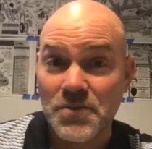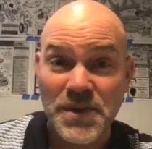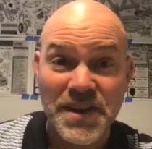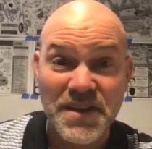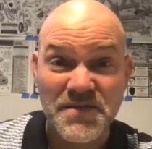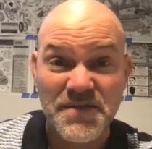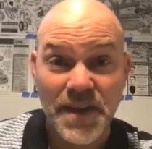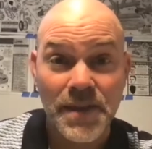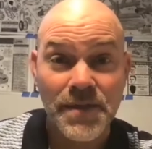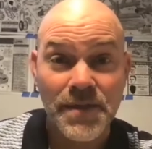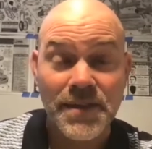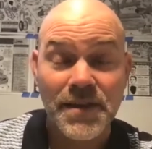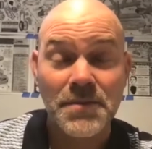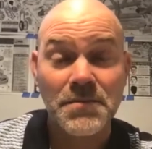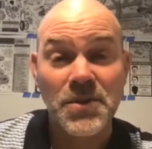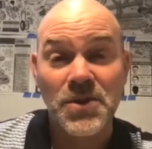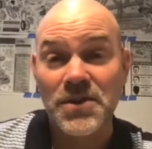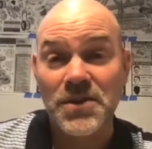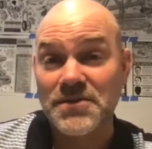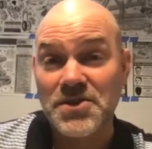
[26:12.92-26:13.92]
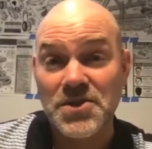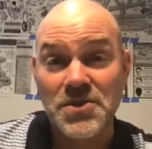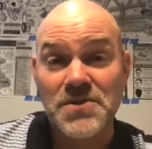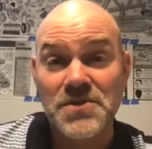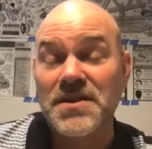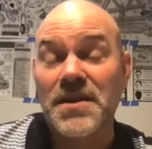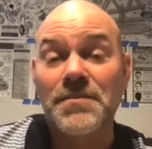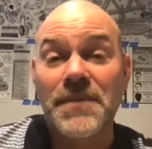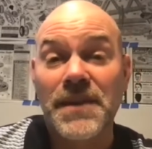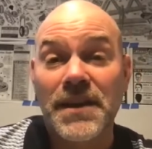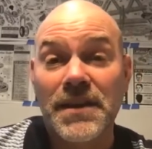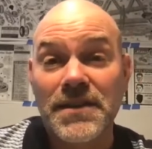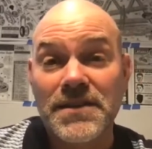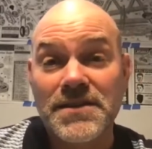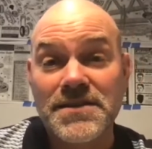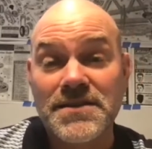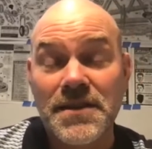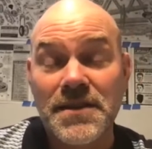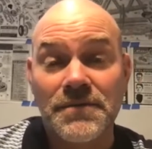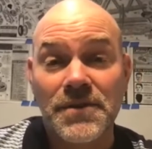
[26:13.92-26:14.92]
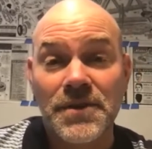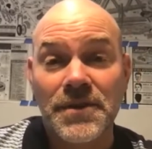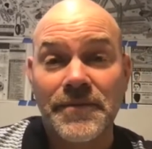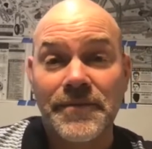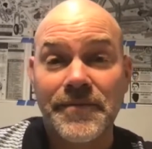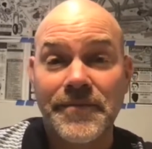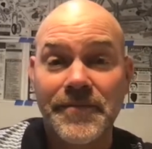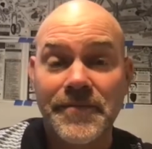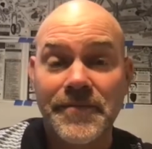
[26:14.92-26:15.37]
reinvent them or do something that's different?